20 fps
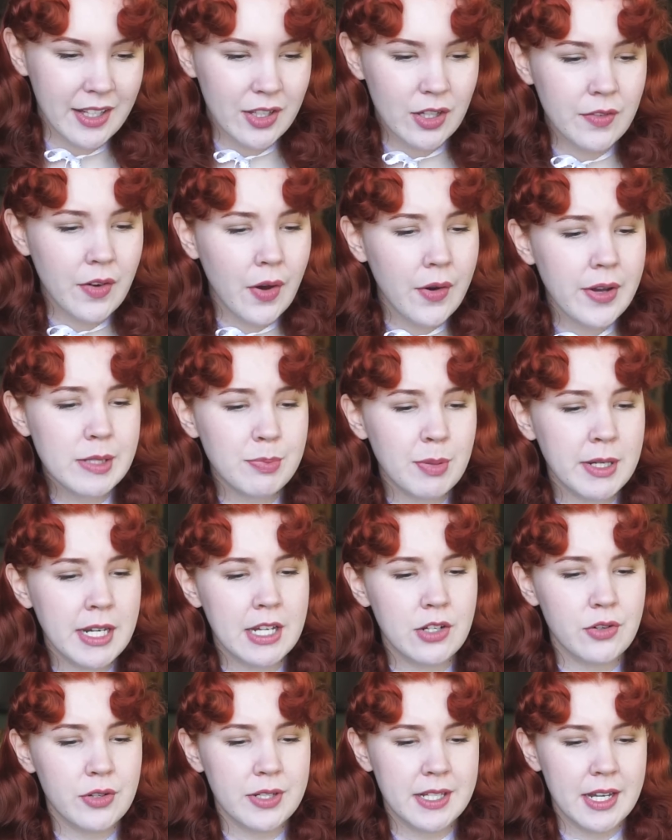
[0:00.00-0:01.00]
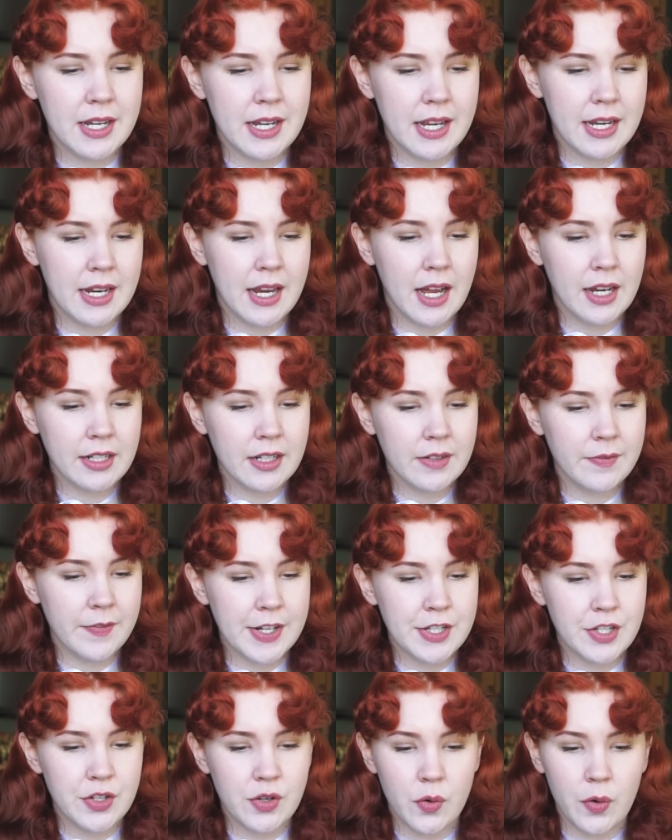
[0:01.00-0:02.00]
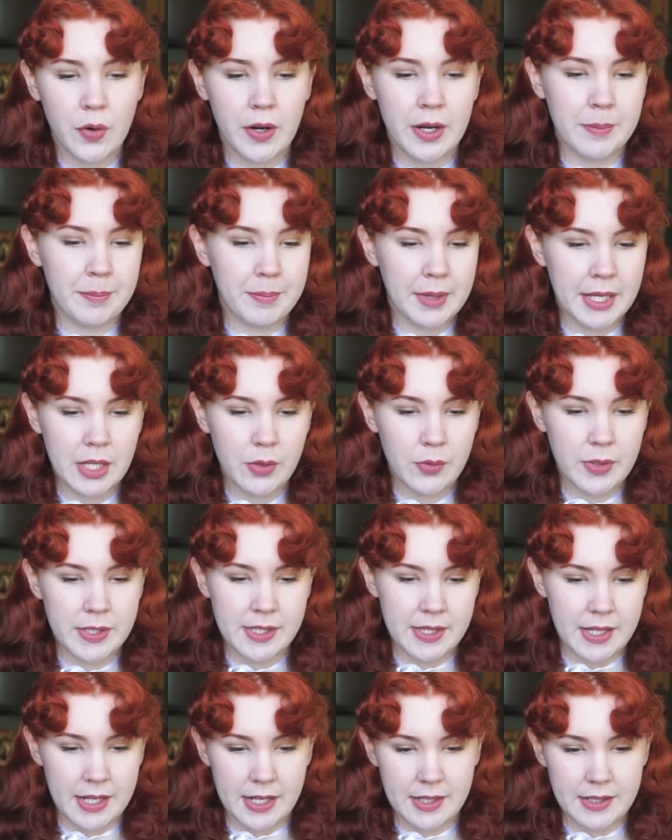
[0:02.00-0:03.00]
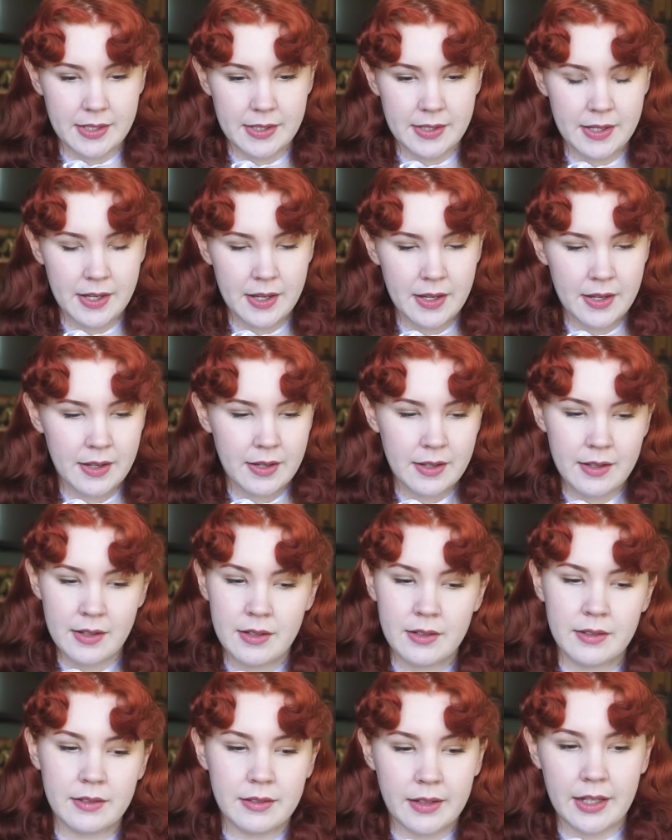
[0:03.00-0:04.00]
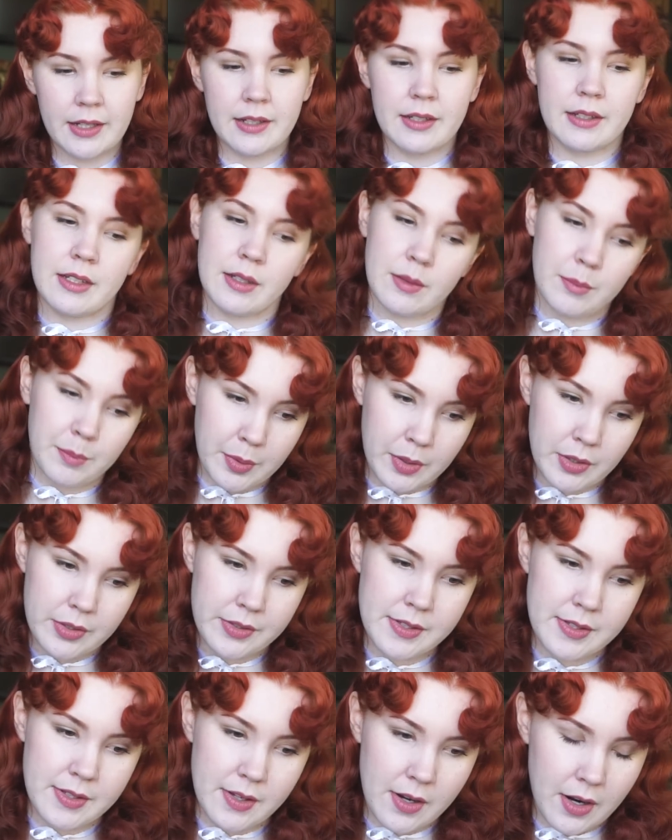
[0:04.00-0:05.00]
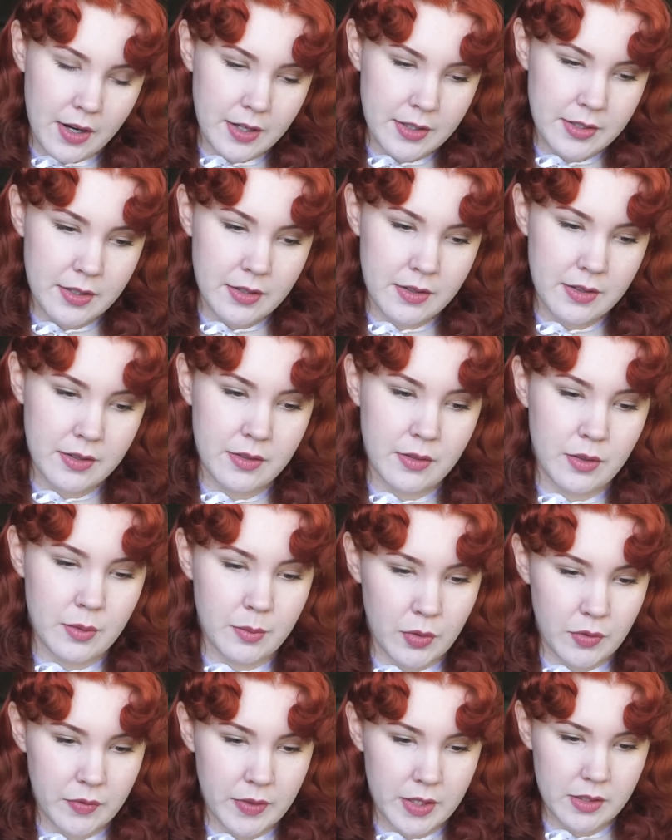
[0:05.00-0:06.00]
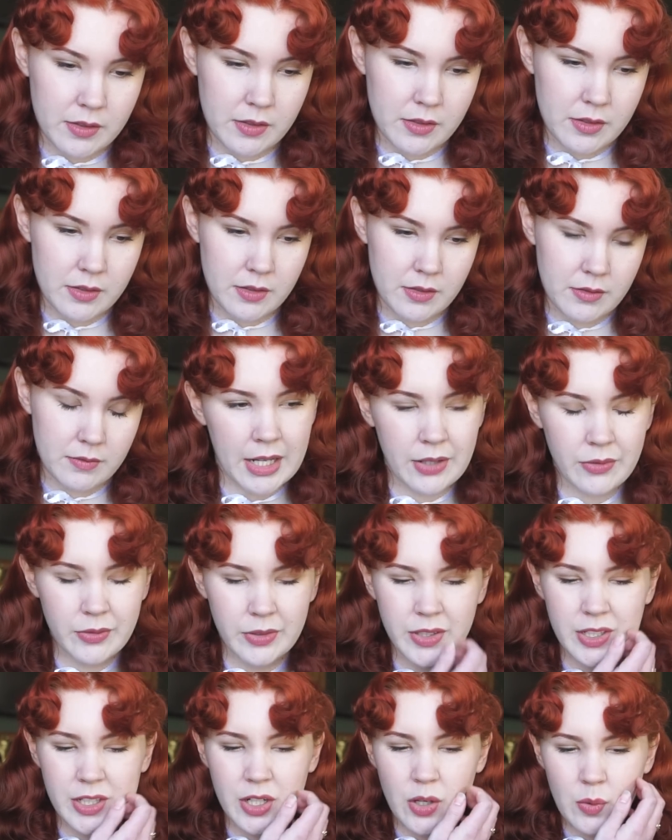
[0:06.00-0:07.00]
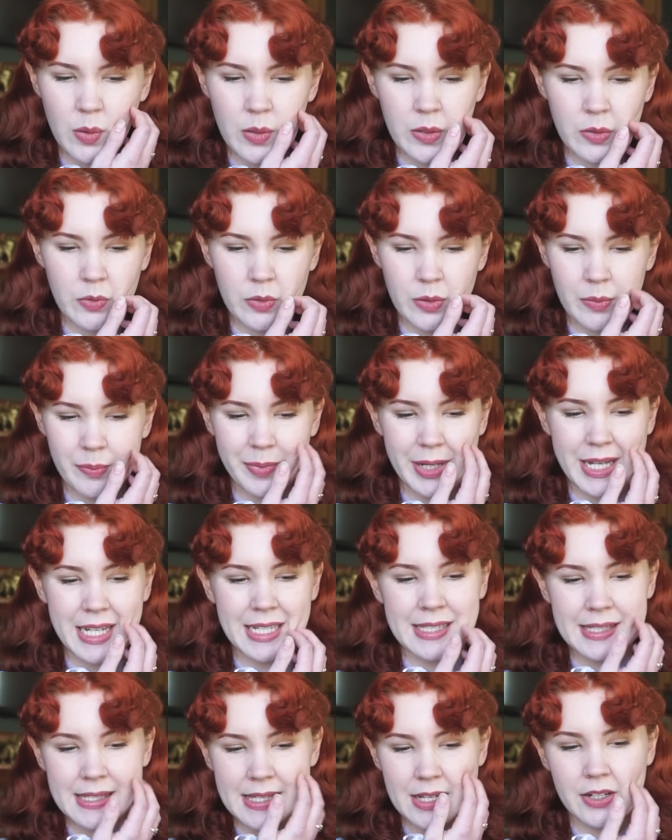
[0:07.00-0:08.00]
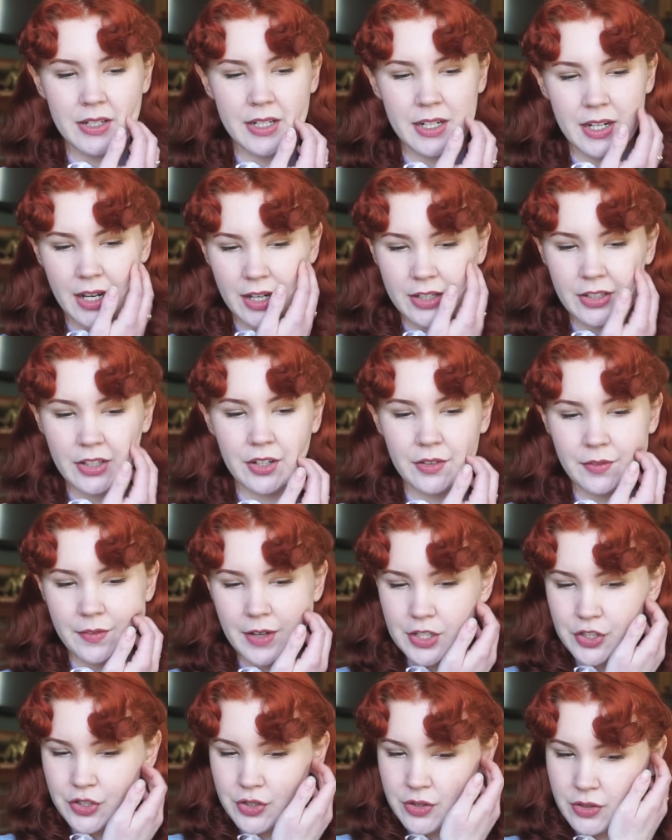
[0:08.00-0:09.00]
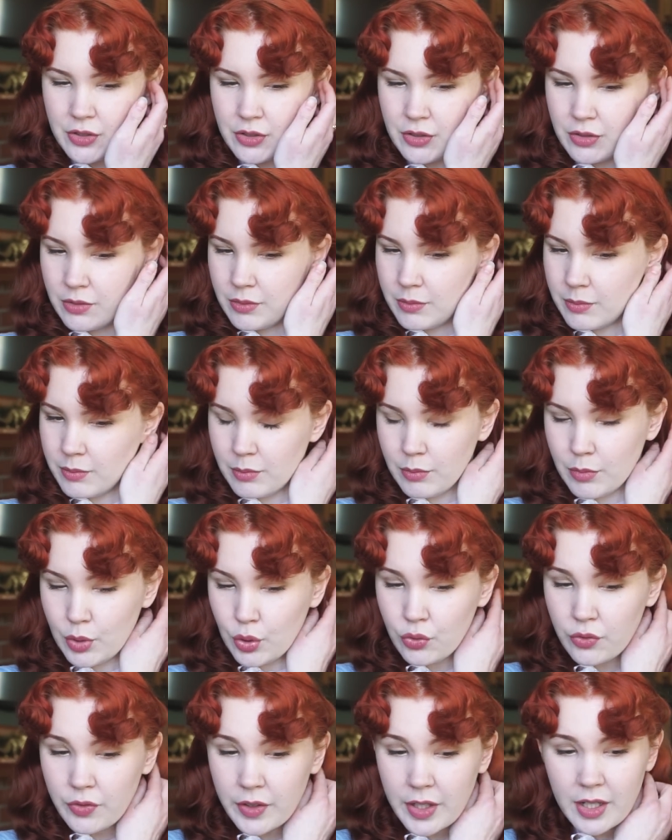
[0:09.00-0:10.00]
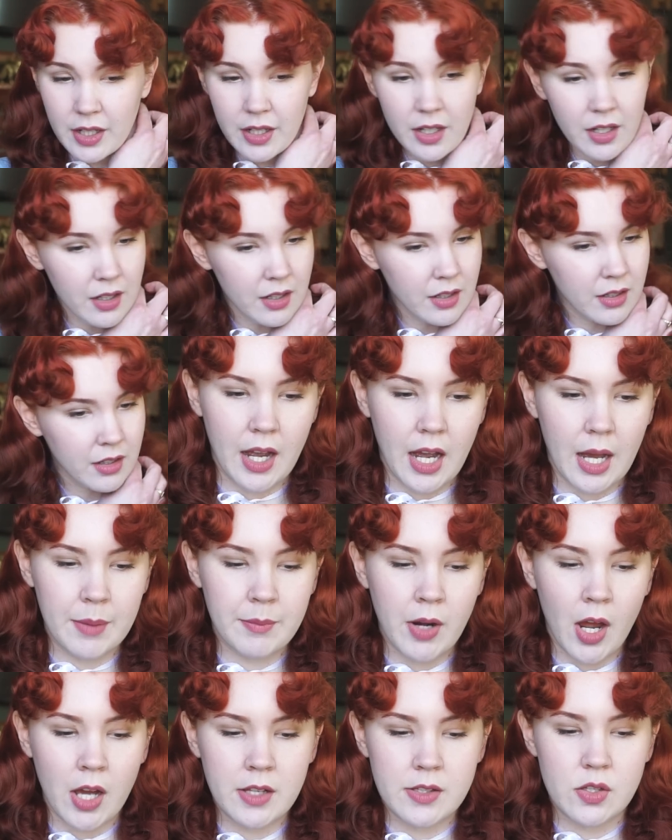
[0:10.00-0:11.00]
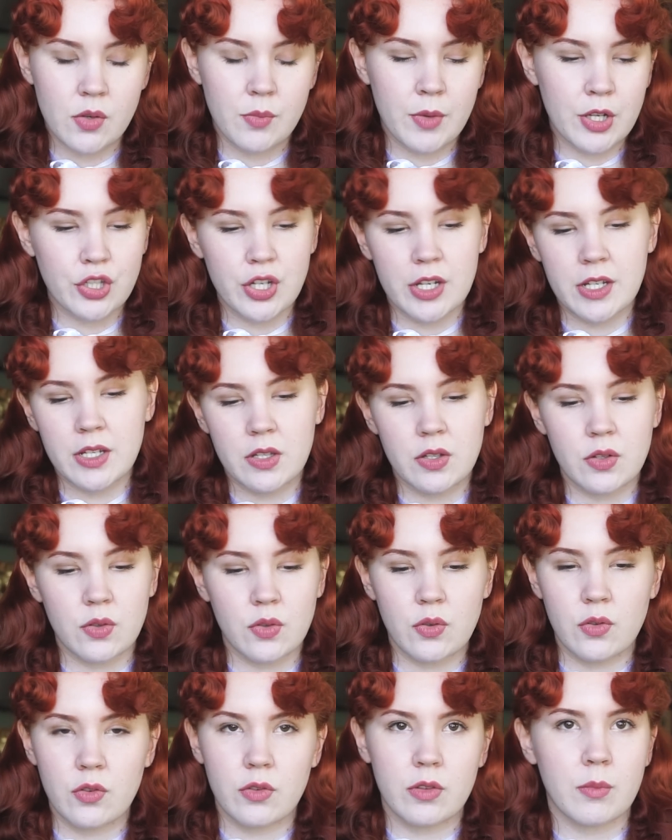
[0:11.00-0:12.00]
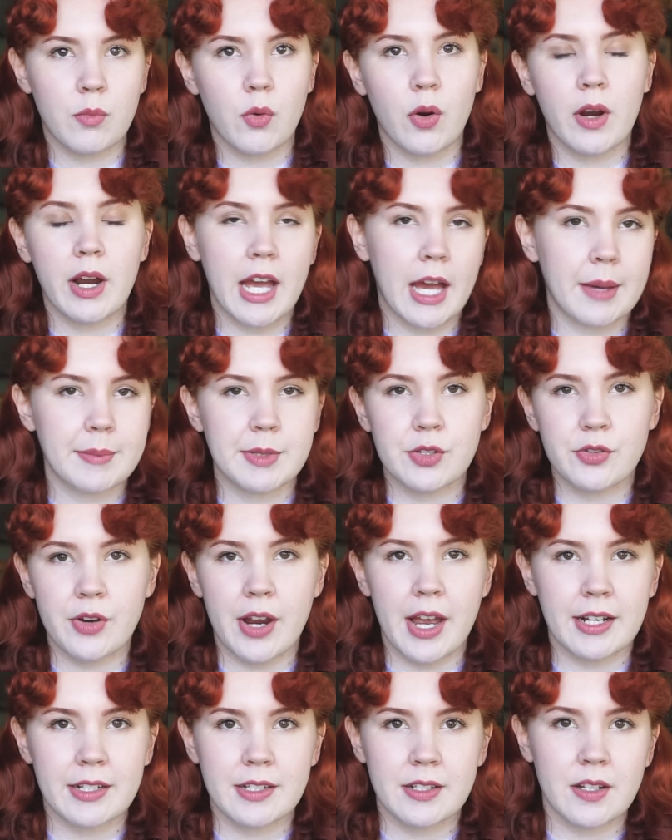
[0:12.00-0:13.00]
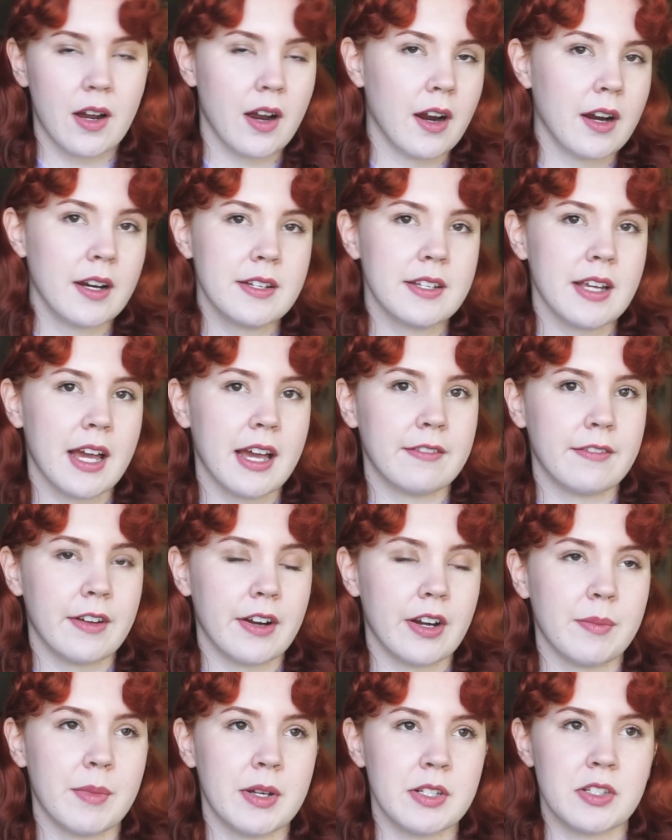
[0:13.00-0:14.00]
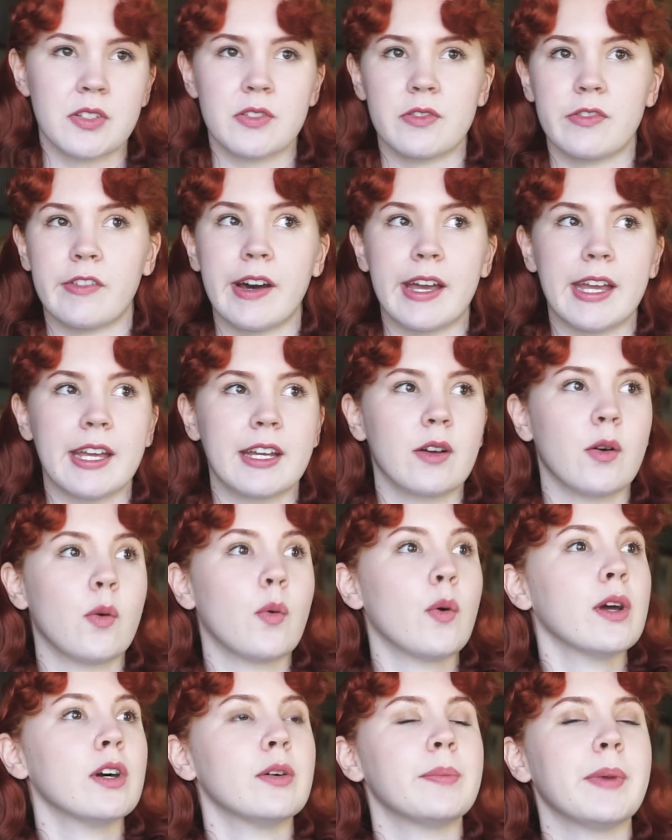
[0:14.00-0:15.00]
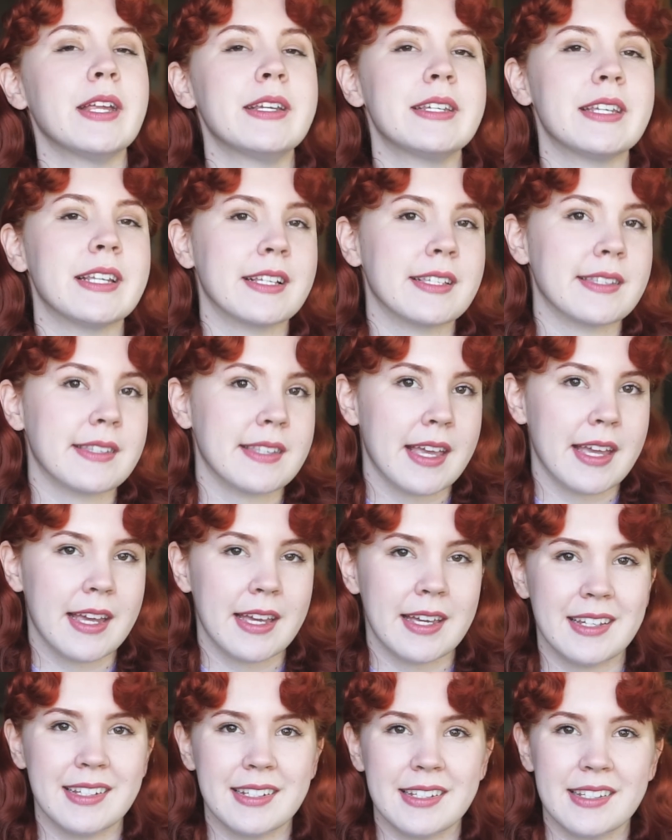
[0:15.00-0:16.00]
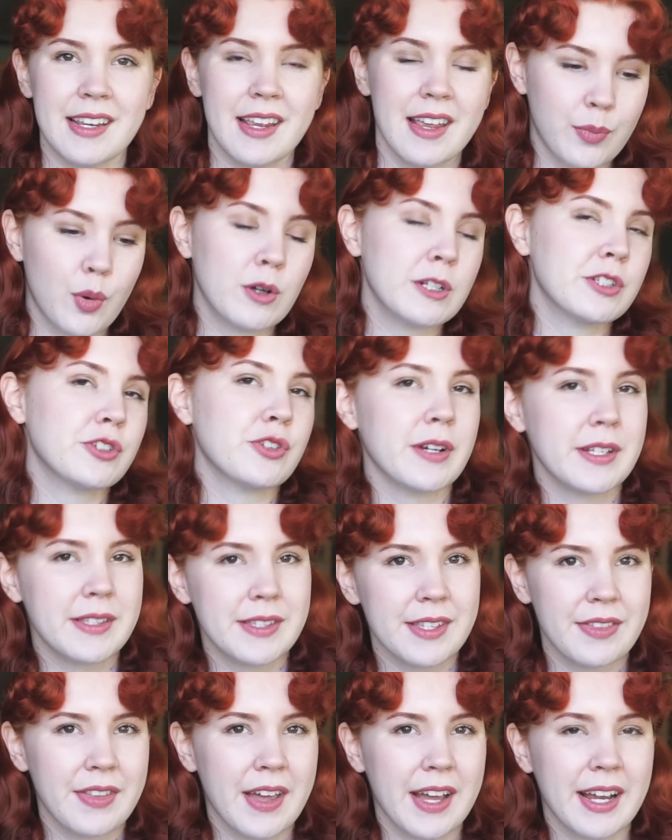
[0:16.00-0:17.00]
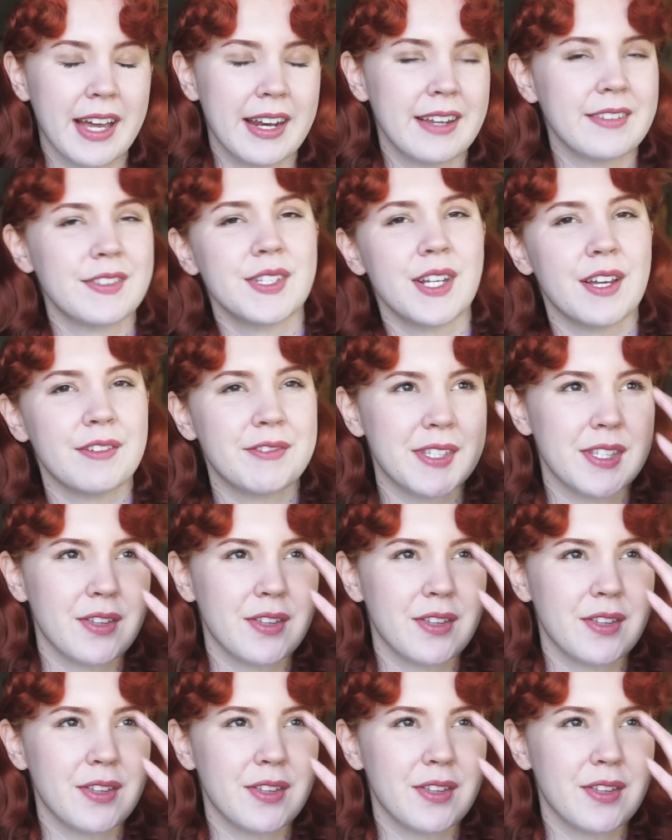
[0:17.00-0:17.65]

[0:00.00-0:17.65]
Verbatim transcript: You have always been interested in unconventional or ambiguous things like in books, art, or movies. I don't really know what would be considered an unconventional movie. I'm not so much into the more abstract art. I very much like oil paintings and portraits and that kind of stuff.